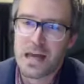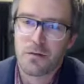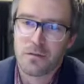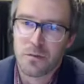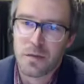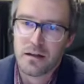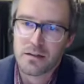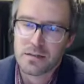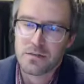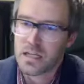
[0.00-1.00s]
out of the
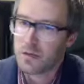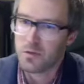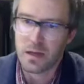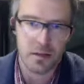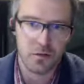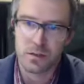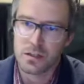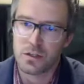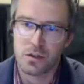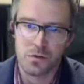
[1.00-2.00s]
ballots every time you handled
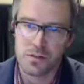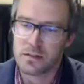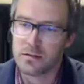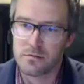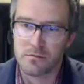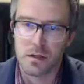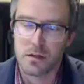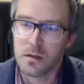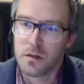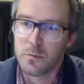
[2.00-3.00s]
it and used it and
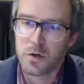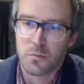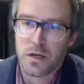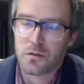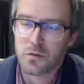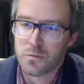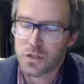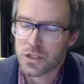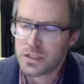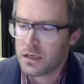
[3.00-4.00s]
put it back through the
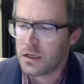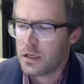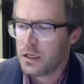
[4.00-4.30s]
machine.